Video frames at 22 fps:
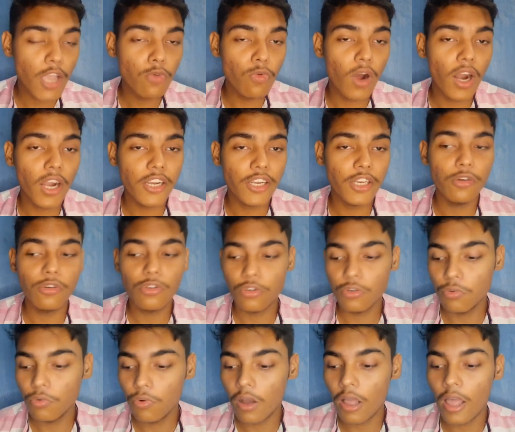want you
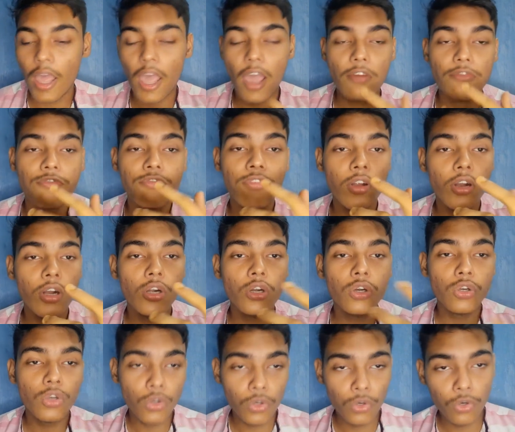to have
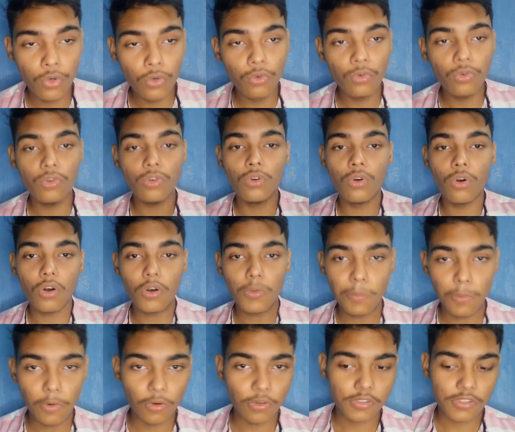2
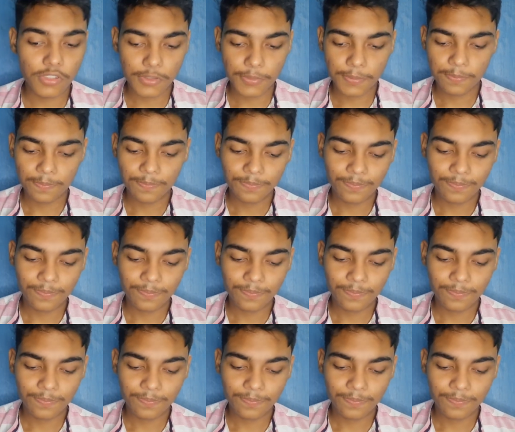notebooks